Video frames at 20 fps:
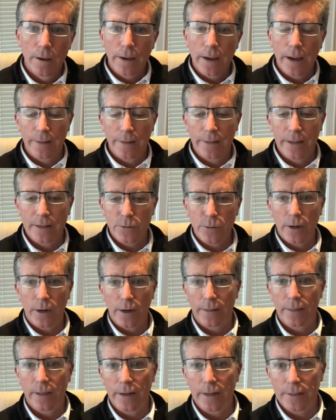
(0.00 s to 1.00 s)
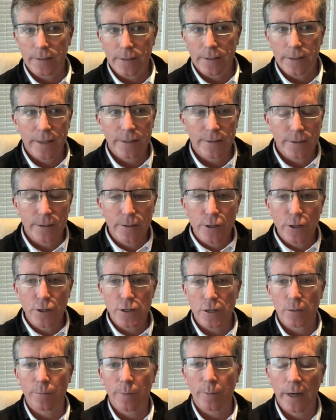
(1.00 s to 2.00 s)
Yeah, and that's what I think, it's the
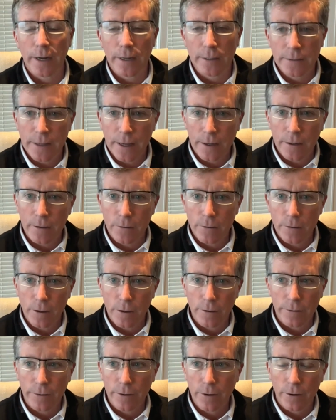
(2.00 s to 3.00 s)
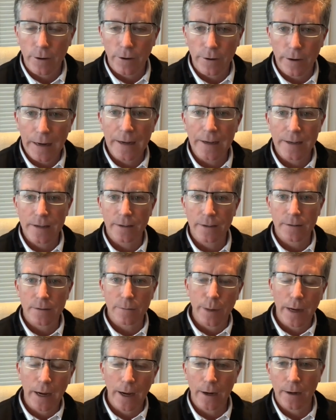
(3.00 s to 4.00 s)
institutional monies that are, are, are
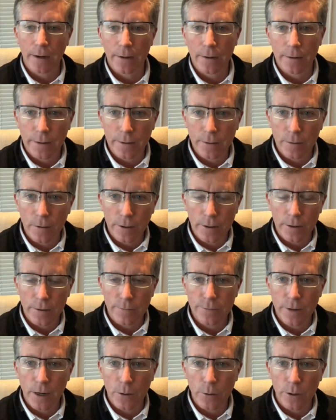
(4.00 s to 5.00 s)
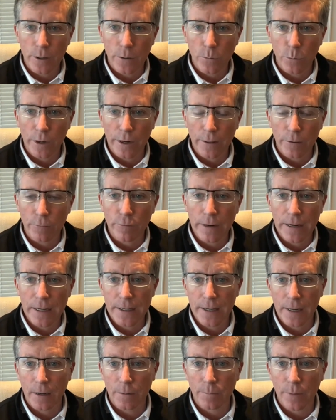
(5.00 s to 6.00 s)
anticipating and looking forward, where the
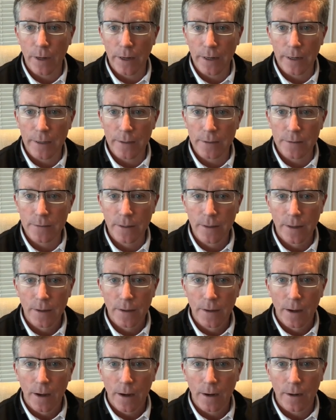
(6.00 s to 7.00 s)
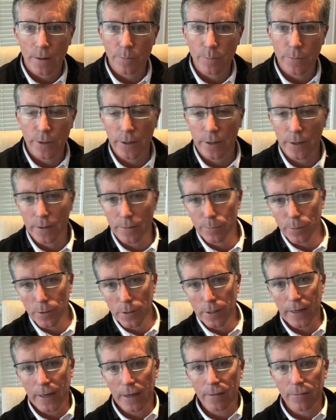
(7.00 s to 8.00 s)
retail monies, um, you could
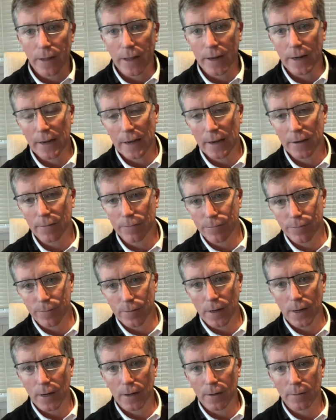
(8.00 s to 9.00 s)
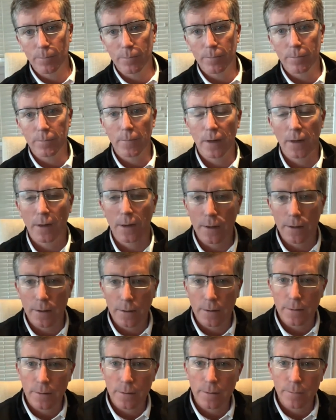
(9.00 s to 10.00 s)
believe that if um,
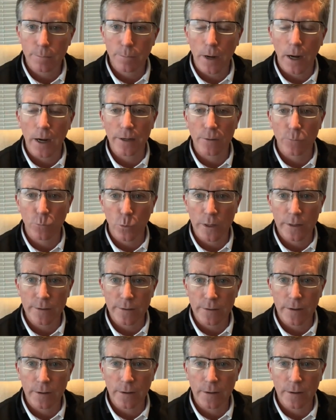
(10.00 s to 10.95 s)
uh, Biden wins the